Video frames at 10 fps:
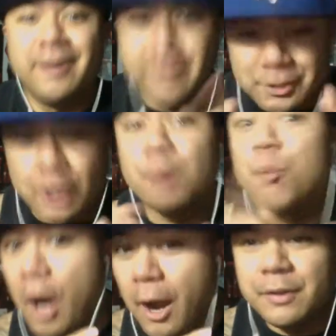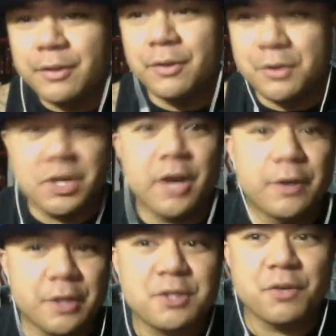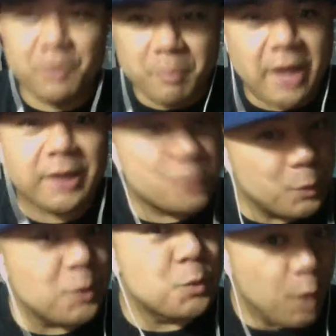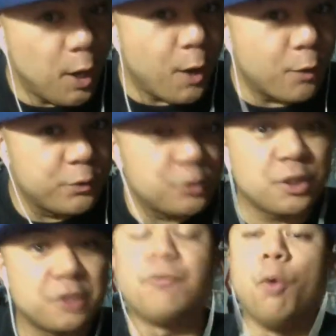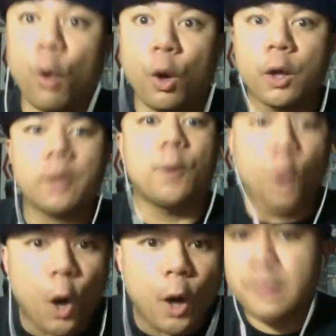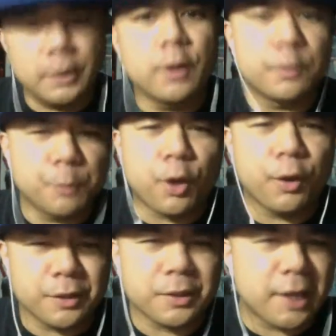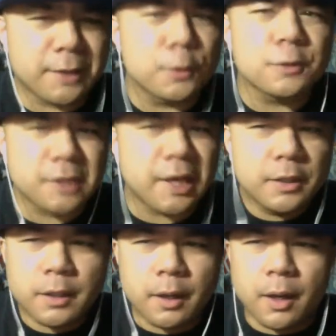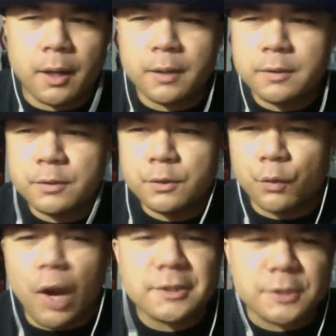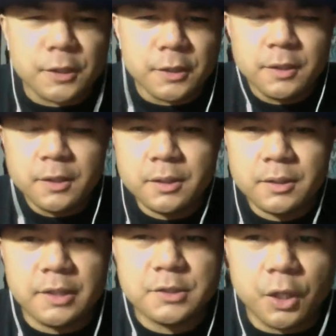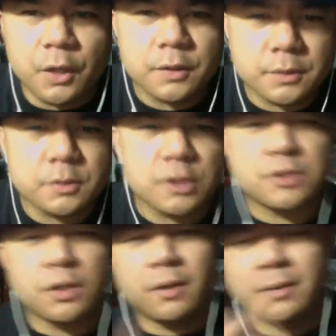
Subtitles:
Jared Brown. There was Jared Dizon from back in 2012, 6'4" guard. No, Maharlika got those guys. Rosser, the tall.